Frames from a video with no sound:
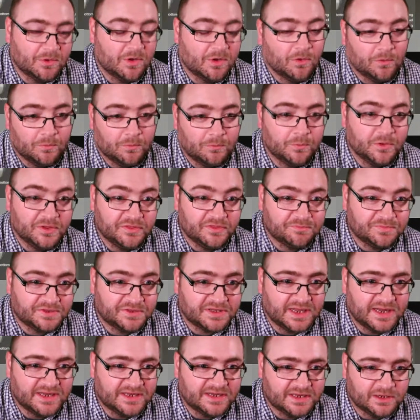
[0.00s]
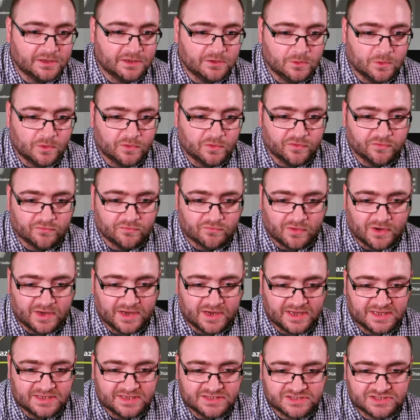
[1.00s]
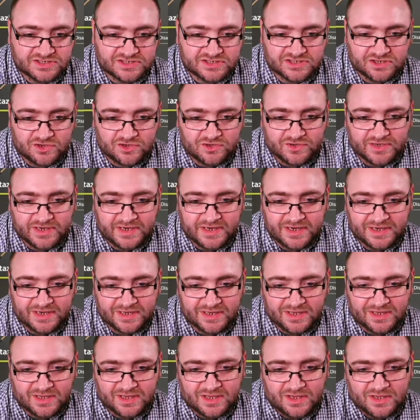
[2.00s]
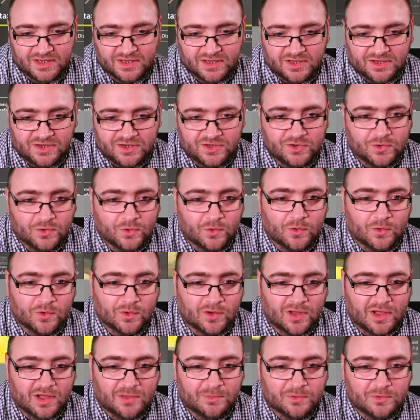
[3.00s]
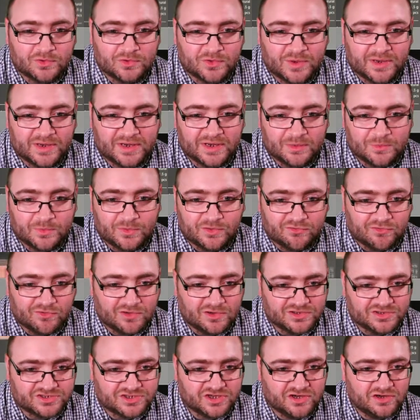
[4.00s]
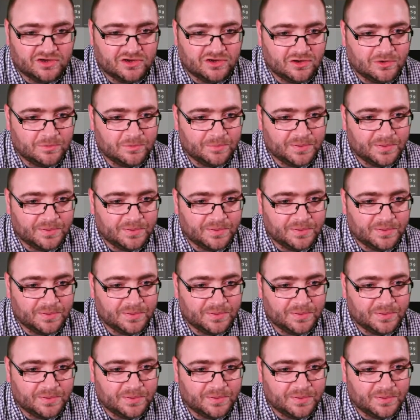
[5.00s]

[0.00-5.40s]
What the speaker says: with potato on the right hand side, you're liable to end up with grass carp.